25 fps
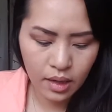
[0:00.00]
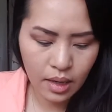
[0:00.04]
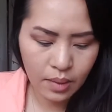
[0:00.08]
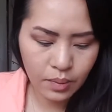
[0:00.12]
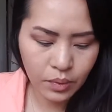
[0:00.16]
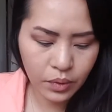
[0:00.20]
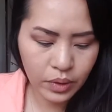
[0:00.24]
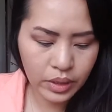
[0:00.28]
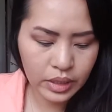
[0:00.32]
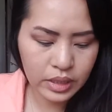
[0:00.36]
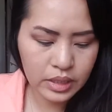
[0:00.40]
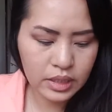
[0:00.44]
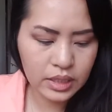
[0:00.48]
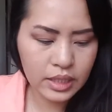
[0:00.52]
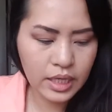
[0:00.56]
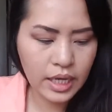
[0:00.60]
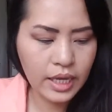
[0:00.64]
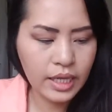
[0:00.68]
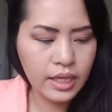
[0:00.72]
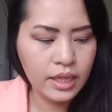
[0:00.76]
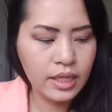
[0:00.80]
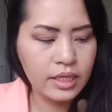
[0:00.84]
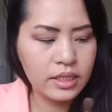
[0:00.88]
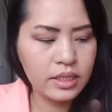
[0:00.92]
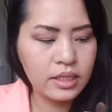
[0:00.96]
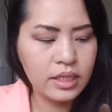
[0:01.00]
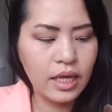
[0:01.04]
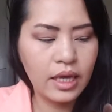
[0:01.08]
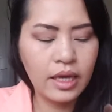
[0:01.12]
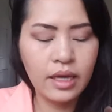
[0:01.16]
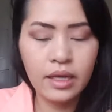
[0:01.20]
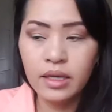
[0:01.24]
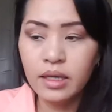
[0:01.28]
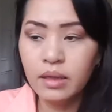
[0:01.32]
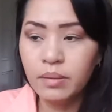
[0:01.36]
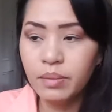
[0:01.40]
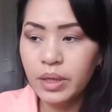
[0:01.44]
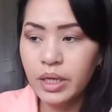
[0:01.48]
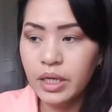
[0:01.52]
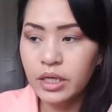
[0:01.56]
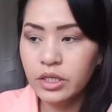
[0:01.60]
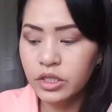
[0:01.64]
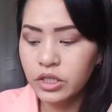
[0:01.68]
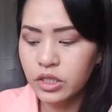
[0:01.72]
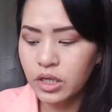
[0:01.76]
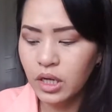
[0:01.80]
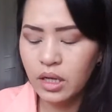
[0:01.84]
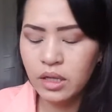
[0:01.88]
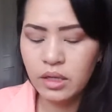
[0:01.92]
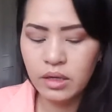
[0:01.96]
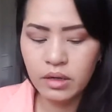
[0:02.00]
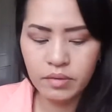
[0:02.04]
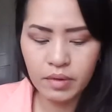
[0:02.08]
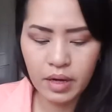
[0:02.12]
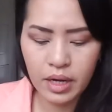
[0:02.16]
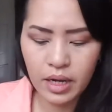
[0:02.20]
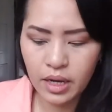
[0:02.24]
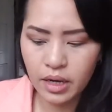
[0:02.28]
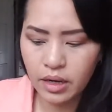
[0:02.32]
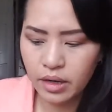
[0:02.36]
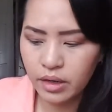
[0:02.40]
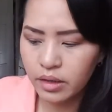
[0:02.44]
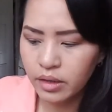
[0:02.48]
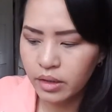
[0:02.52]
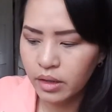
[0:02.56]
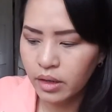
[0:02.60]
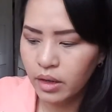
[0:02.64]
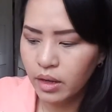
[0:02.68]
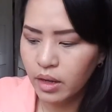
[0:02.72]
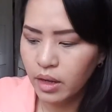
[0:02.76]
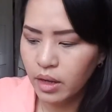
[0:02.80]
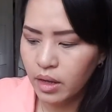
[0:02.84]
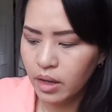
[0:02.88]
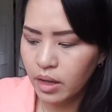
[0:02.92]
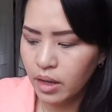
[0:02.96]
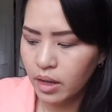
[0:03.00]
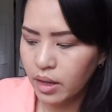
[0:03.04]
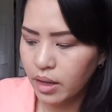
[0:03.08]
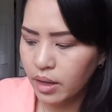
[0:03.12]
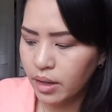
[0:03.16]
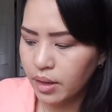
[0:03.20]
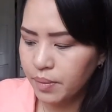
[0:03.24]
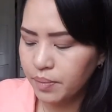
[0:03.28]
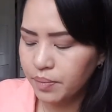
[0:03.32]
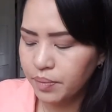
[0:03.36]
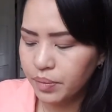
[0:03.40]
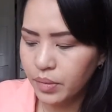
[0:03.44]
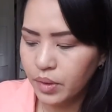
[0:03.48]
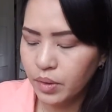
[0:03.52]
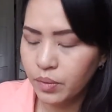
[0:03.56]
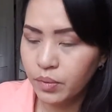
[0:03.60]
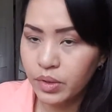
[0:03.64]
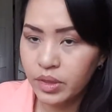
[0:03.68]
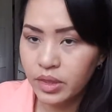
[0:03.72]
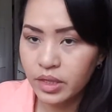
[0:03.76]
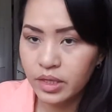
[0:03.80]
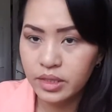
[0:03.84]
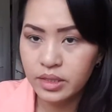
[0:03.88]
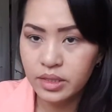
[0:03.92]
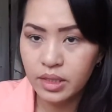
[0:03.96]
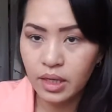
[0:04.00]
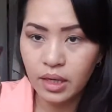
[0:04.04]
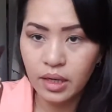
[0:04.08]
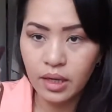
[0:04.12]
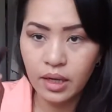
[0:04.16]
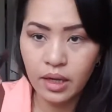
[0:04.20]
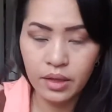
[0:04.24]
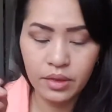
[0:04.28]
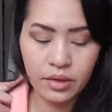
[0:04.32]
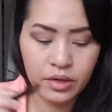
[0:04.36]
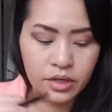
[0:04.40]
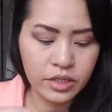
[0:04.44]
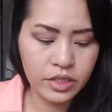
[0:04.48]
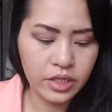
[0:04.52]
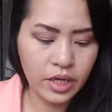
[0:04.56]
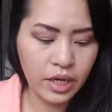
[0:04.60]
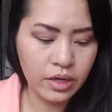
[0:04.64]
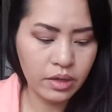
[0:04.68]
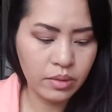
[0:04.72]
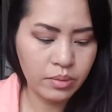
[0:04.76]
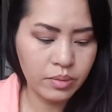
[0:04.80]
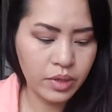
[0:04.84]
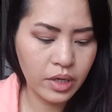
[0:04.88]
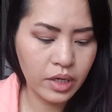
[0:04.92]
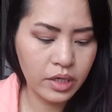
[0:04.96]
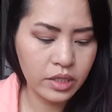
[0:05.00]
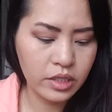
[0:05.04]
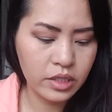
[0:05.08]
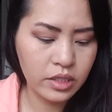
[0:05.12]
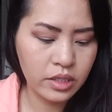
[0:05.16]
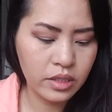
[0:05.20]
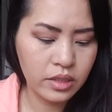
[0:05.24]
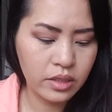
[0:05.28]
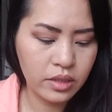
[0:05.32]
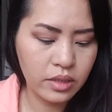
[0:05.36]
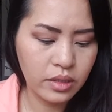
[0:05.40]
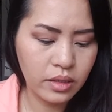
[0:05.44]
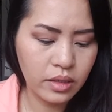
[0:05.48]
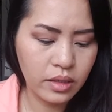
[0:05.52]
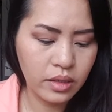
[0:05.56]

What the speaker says: And I'm going to take this candy peach color right here with this other shader brush.